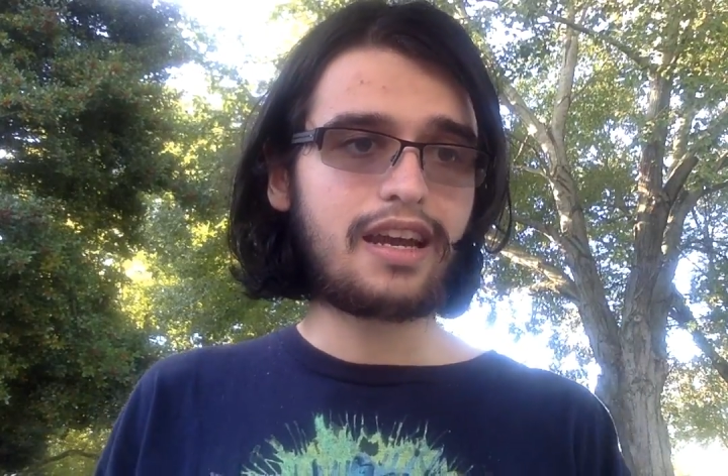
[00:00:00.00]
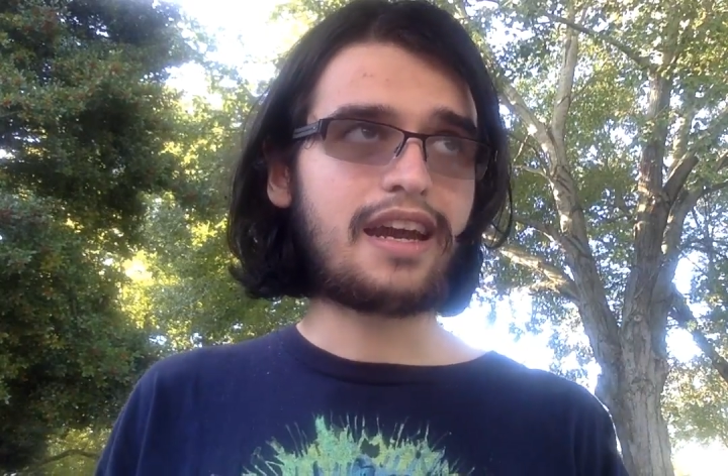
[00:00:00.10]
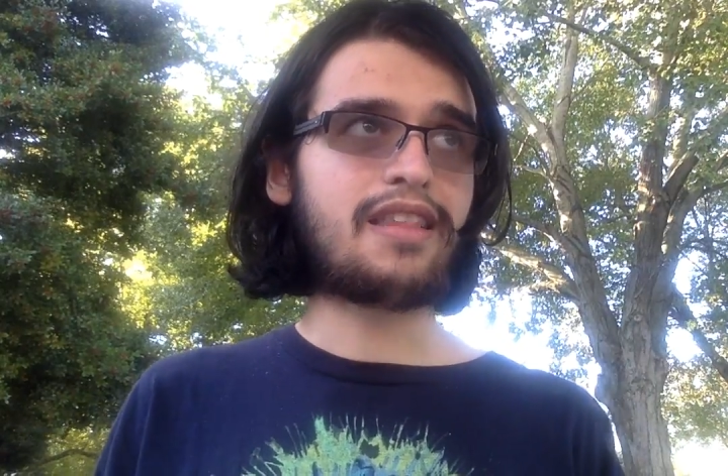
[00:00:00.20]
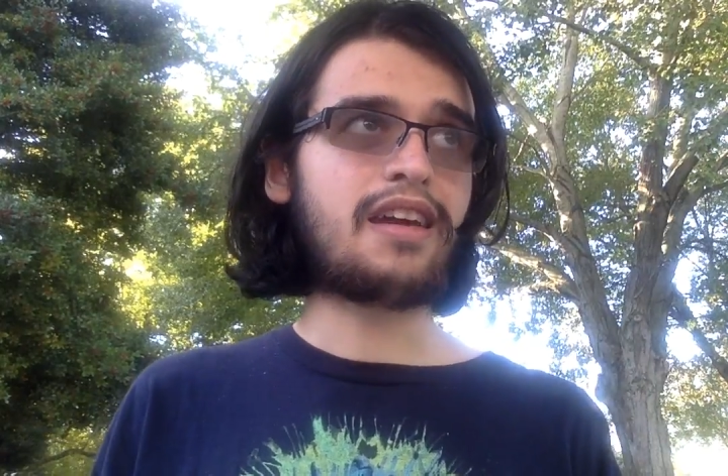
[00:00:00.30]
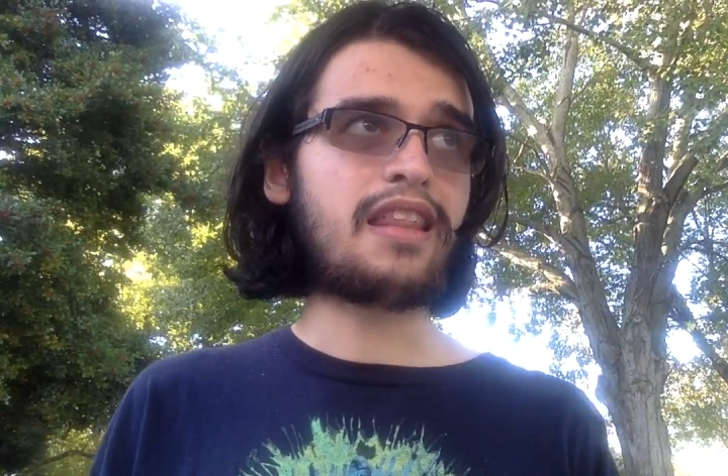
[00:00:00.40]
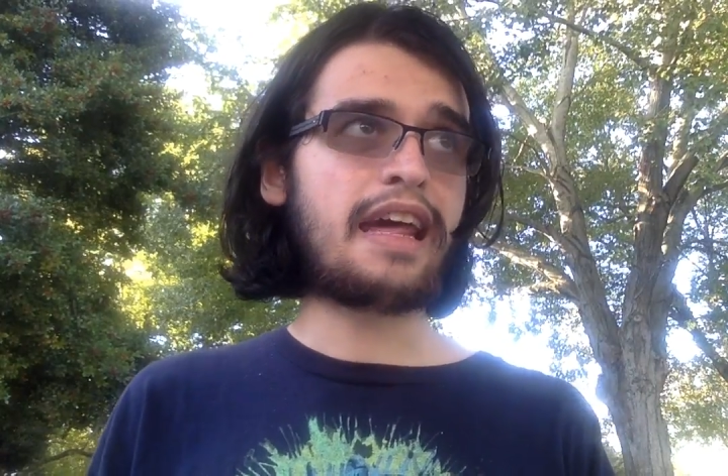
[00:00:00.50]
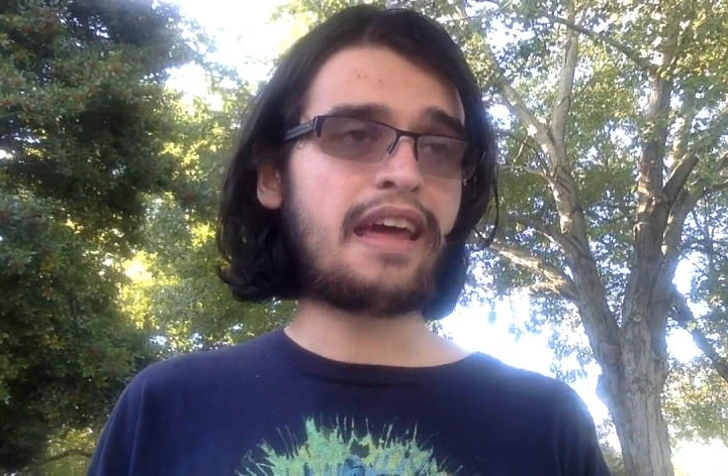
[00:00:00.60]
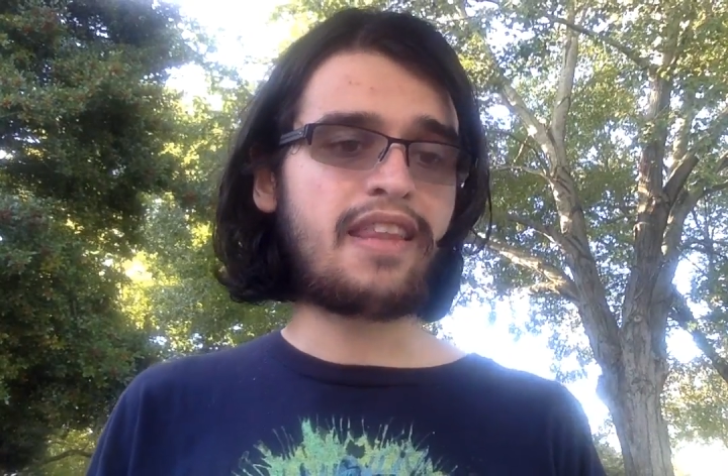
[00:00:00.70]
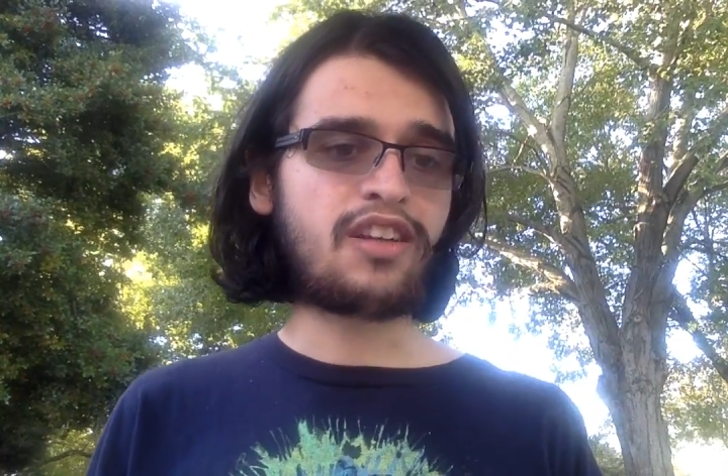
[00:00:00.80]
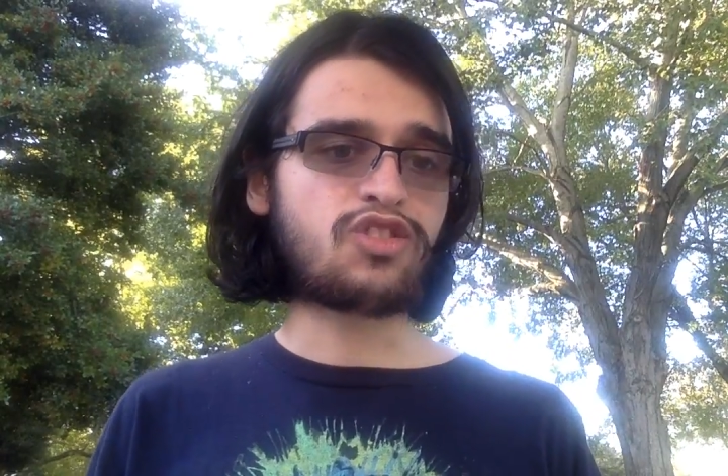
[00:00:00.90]
and
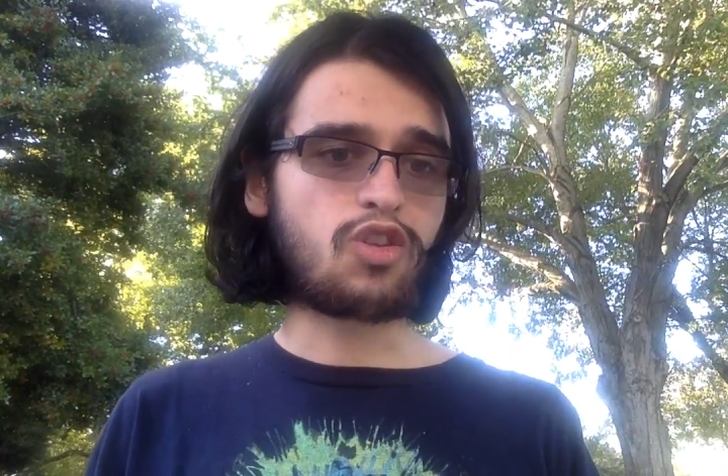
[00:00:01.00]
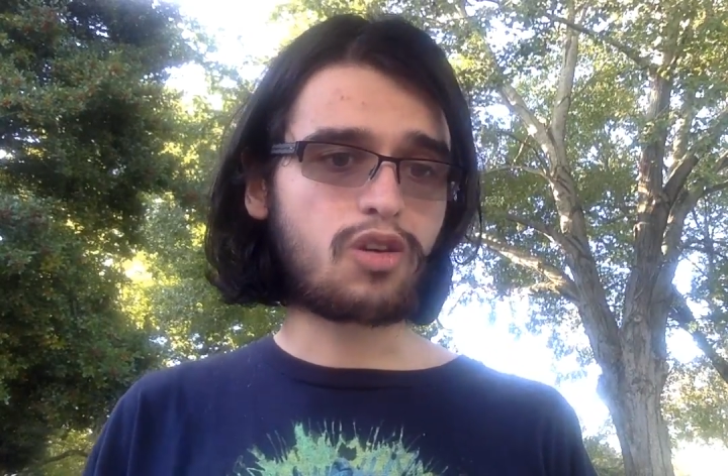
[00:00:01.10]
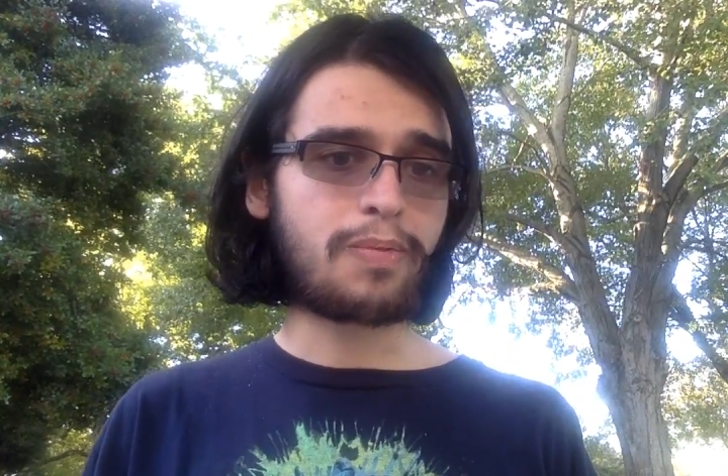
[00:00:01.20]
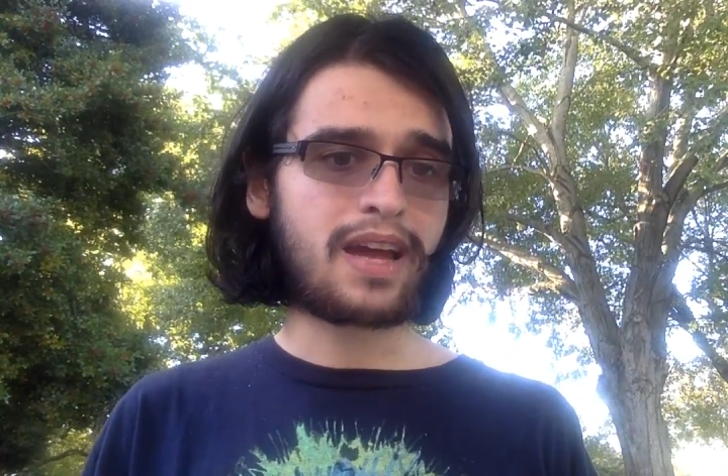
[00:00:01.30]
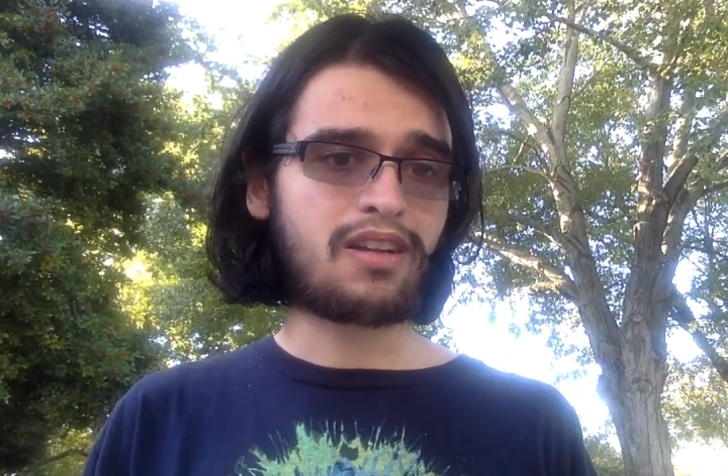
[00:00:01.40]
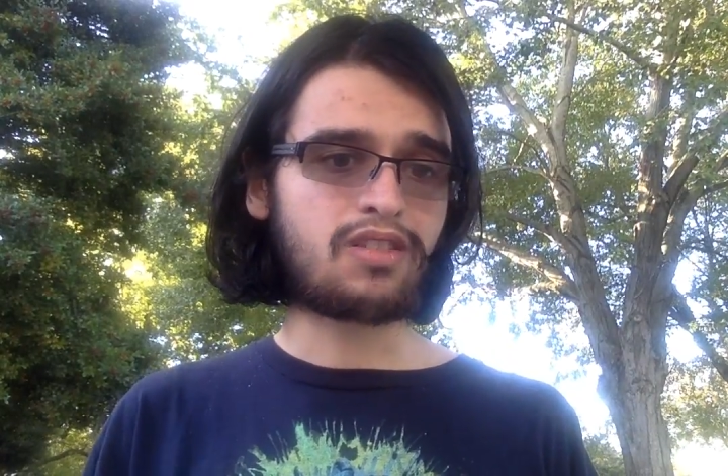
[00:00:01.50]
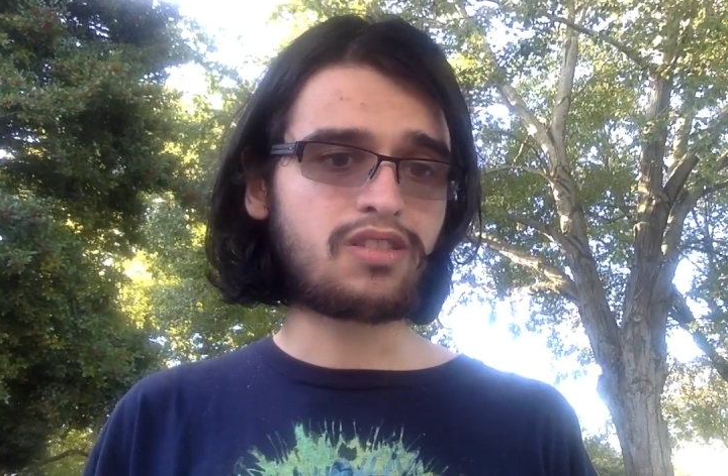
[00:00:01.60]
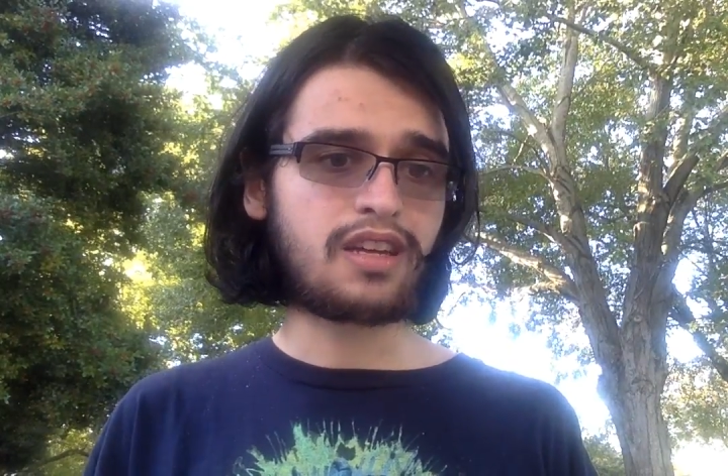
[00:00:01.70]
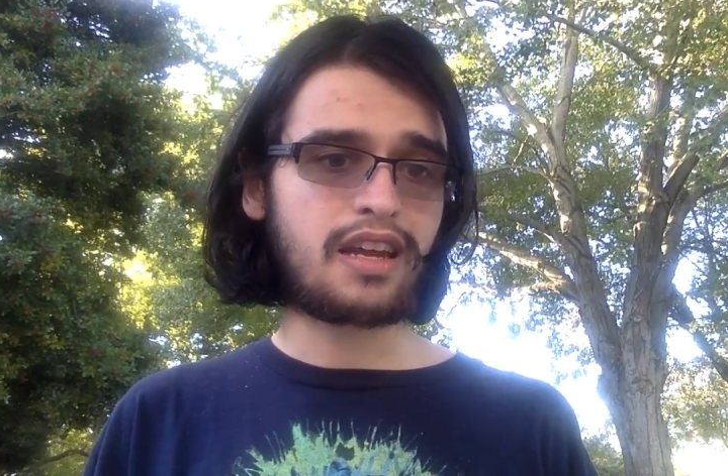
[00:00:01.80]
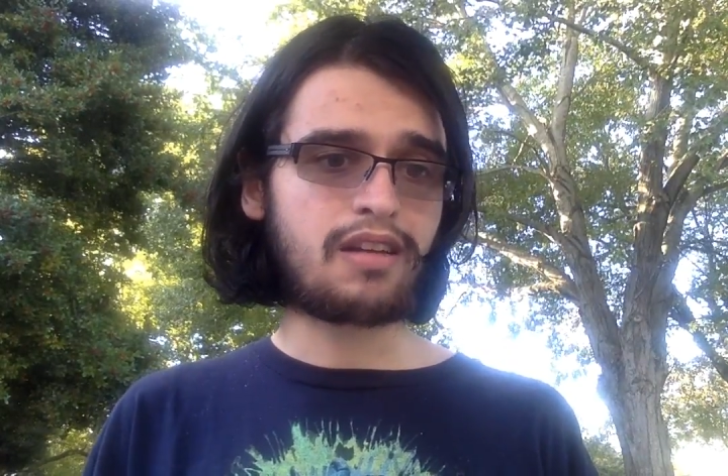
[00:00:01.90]
that solar
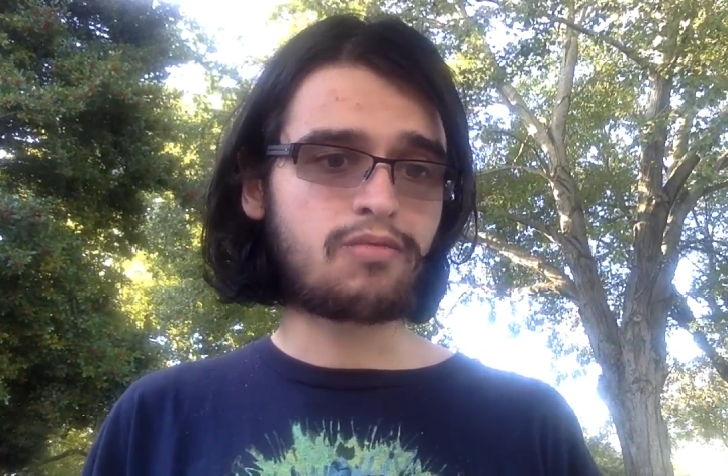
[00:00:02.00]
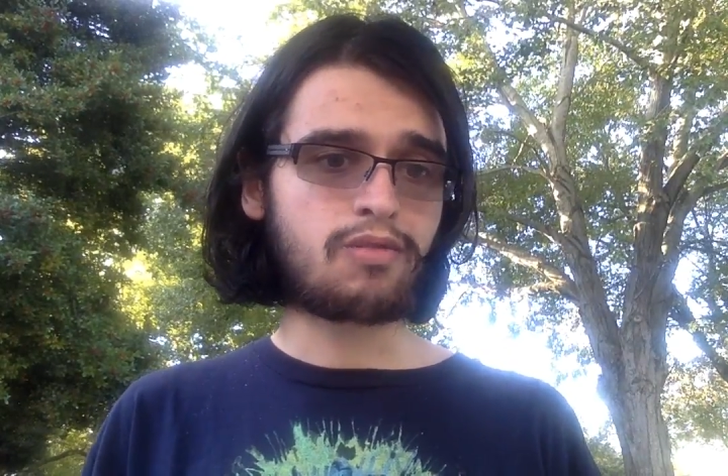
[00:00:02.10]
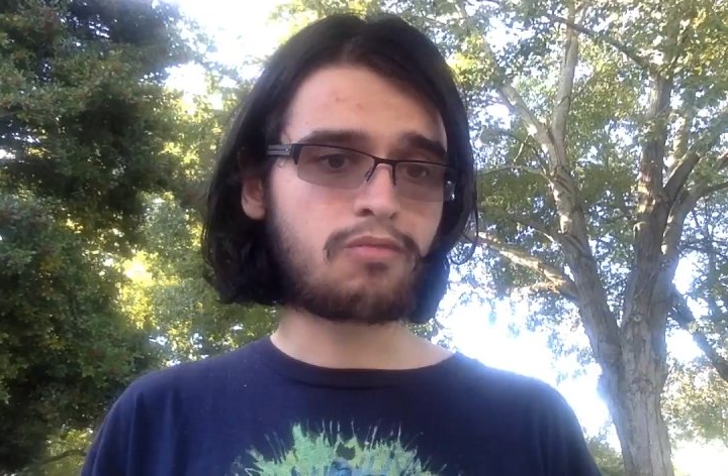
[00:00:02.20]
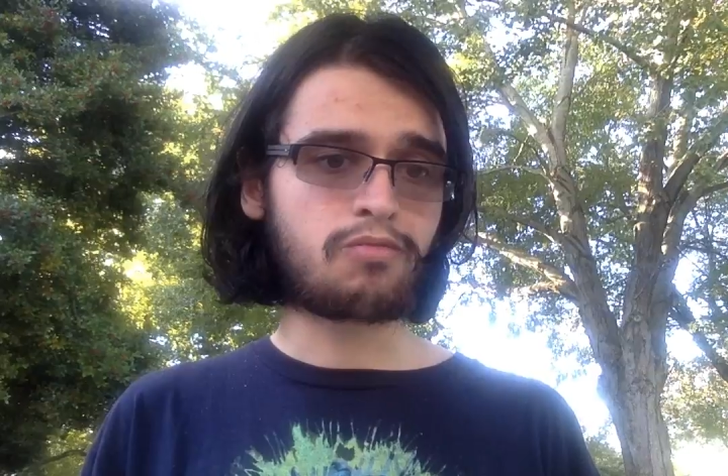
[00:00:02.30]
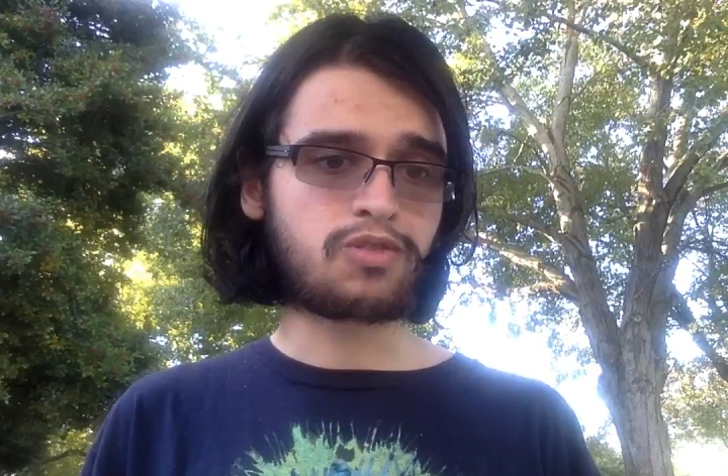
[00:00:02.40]
panels need